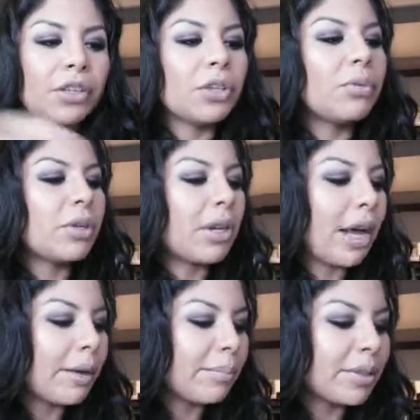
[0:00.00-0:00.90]
You would
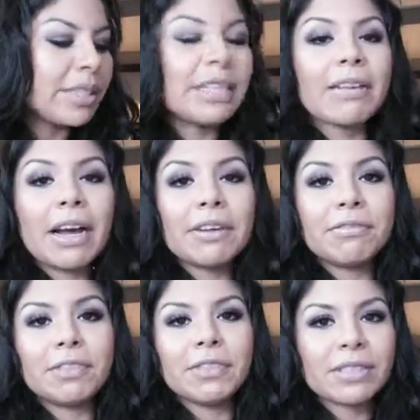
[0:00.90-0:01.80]
not believe how it
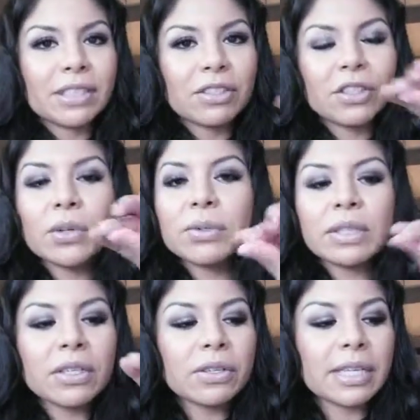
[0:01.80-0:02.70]
feels. It's so
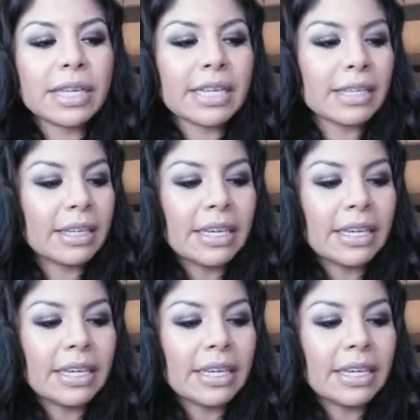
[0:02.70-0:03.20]
silky.